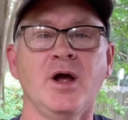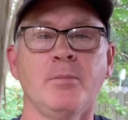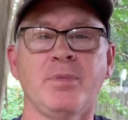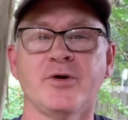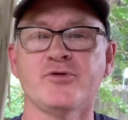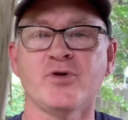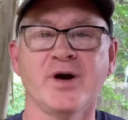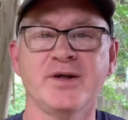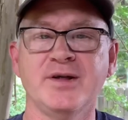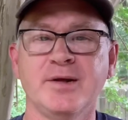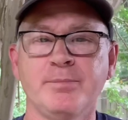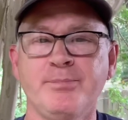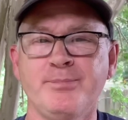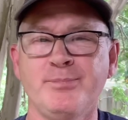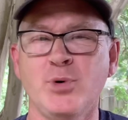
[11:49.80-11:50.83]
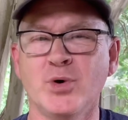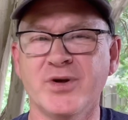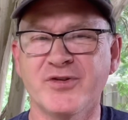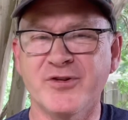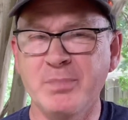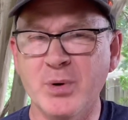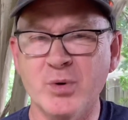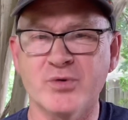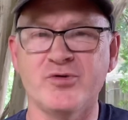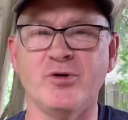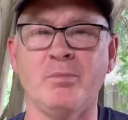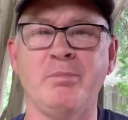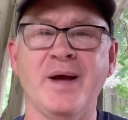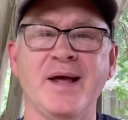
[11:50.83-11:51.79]
by trying to put a
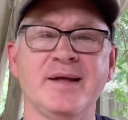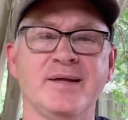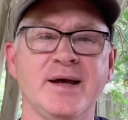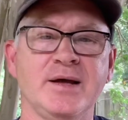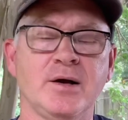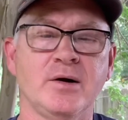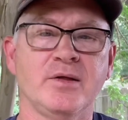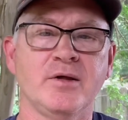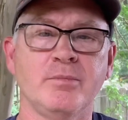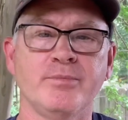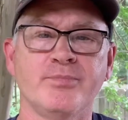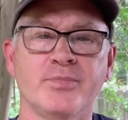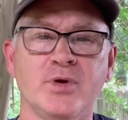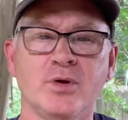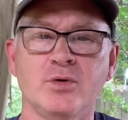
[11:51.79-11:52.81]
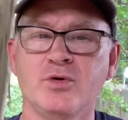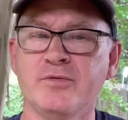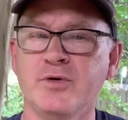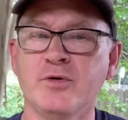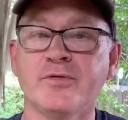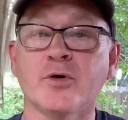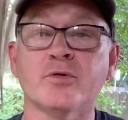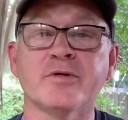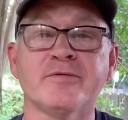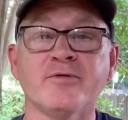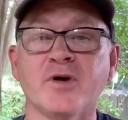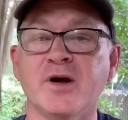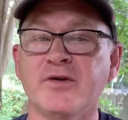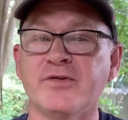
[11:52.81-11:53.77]
spiritual band-aid on them. You know, you've heard the
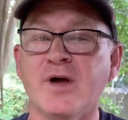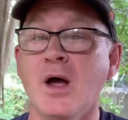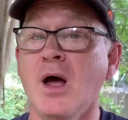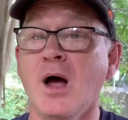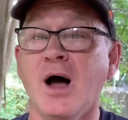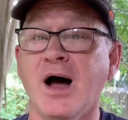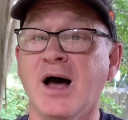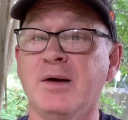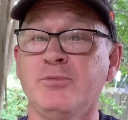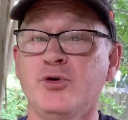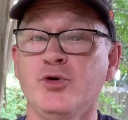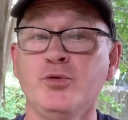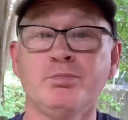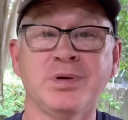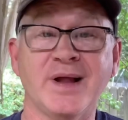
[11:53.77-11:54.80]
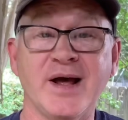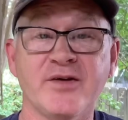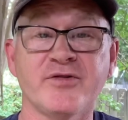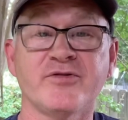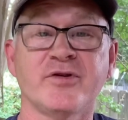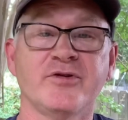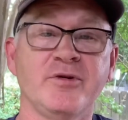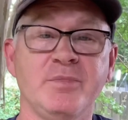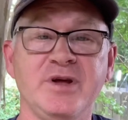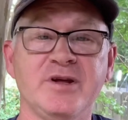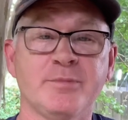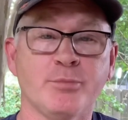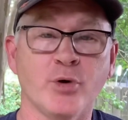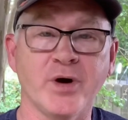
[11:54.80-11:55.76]
phrase, I'm too blessed to be
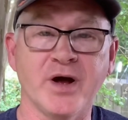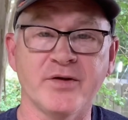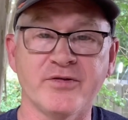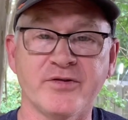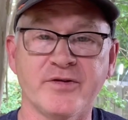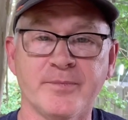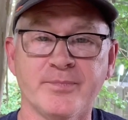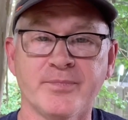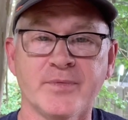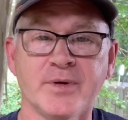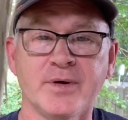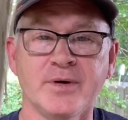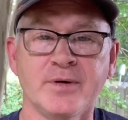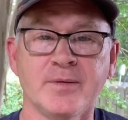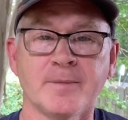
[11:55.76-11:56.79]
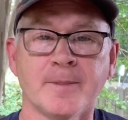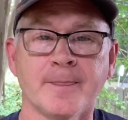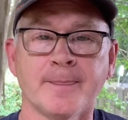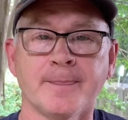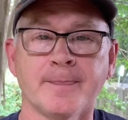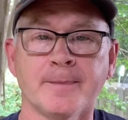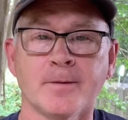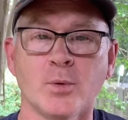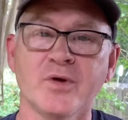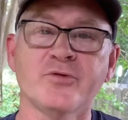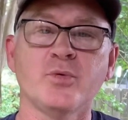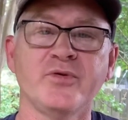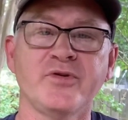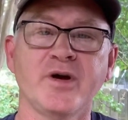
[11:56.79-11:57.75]
depressed. Well,
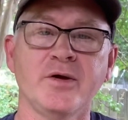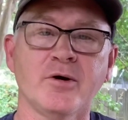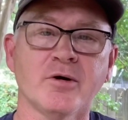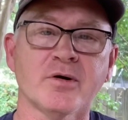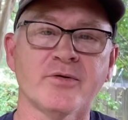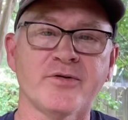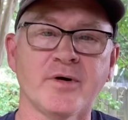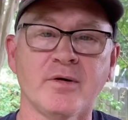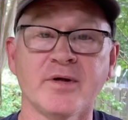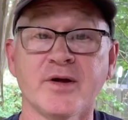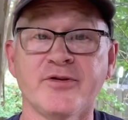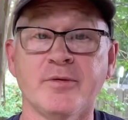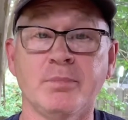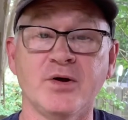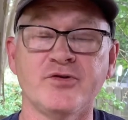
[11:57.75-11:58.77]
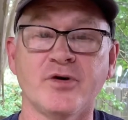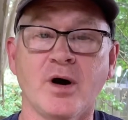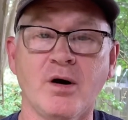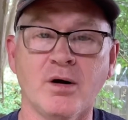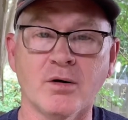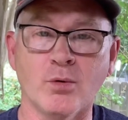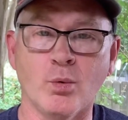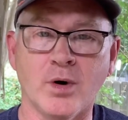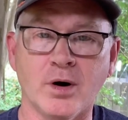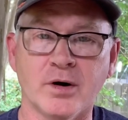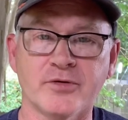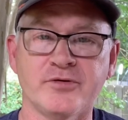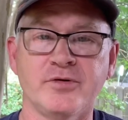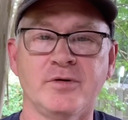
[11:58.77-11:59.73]
as we say in Arkansas, that's a bunch of
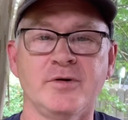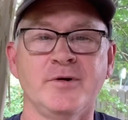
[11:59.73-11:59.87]
hogwash.